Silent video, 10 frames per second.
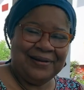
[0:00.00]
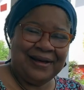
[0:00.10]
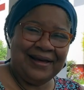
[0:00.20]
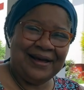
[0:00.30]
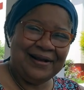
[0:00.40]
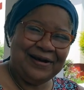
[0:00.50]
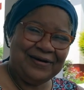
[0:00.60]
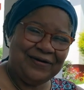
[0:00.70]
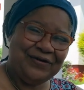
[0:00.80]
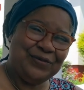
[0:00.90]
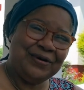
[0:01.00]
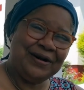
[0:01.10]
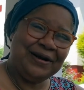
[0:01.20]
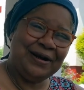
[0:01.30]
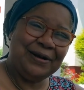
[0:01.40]
Hey, hello
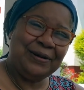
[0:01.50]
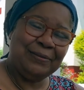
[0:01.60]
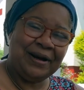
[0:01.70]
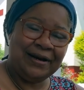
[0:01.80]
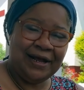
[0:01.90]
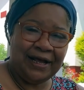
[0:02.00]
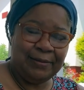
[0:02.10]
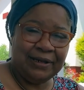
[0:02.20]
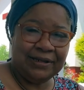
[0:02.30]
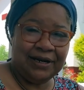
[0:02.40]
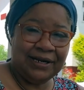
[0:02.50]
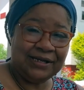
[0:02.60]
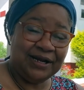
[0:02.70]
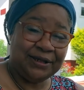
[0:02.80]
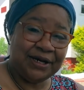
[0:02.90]
everyone. My name is
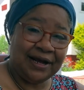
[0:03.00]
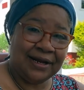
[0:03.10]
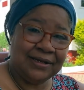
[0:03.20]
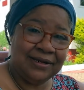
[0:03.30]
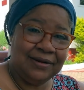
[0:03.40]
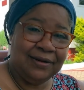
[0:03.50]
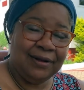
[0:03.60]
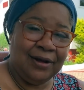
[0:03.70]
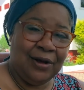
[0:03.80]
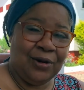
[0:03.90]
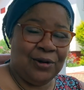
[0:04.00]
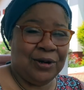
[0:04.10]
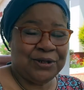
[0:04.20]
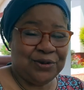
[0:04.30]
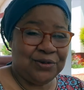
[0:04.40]
Leslie Jackson,
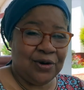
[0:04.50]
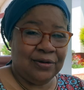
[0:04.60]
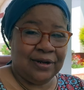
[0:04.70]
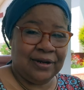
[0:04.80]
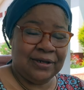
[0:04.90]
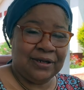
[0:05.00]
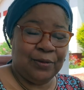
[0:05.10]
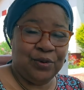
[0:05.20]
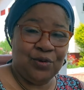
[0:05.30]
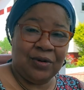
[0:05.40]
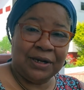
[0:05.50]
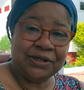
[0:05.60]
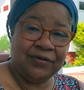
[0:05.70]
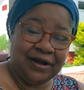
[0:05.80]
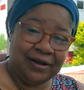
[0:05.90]
also known as Abu
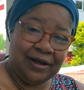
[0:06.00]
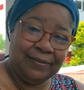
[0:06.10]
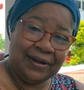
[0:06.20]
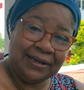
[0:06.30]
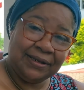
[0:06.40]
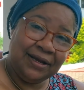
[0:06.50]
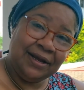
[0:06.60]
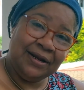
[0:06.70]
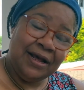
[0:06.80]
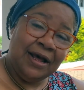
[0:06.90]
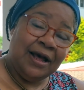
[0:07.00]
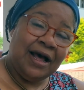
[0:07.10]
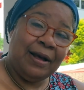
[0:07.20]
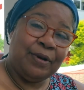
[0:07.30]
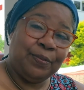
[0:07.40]
Washeret Mbestet.
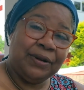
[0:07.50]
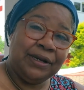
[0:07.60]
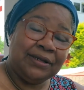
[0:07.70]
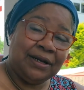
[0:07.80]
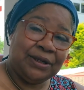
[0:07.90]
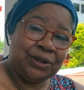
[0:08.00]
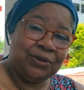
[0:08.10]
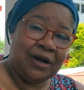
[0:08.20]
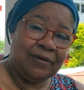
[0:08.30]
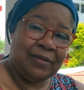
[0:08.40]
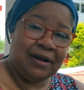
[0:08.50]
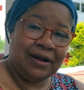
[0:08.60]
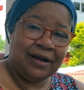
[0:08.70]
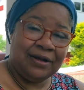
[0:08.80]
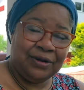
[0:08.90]
I'm a priest at the Shrine of My
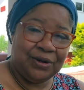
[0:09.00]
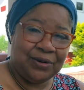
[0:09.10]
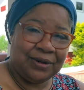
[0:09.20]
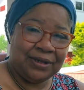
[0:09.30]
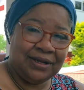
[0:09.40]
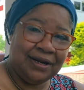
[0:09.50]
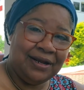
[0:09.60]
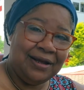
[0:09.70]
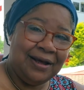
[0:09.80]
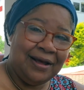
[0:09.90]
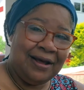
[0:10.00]
Aunt in New York City,